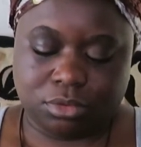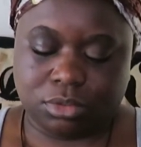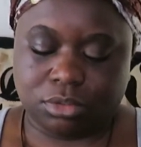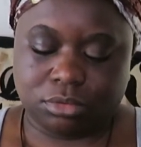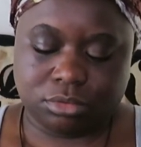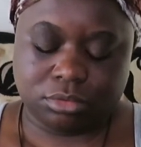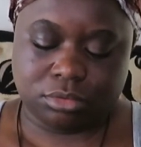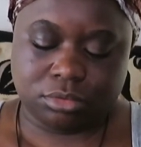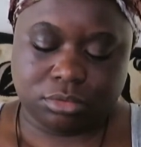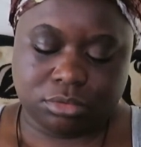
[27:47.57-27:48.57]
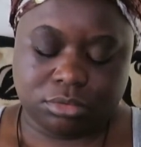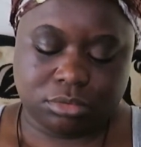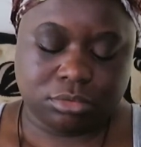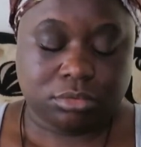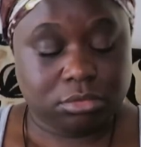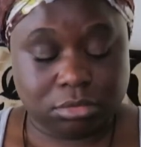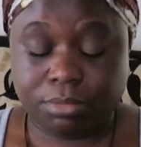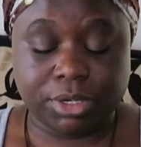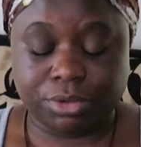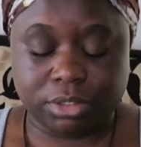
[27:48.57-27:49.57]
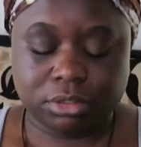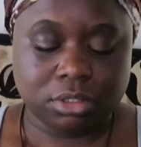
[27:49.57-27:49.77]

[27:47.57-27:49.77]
What am I doing?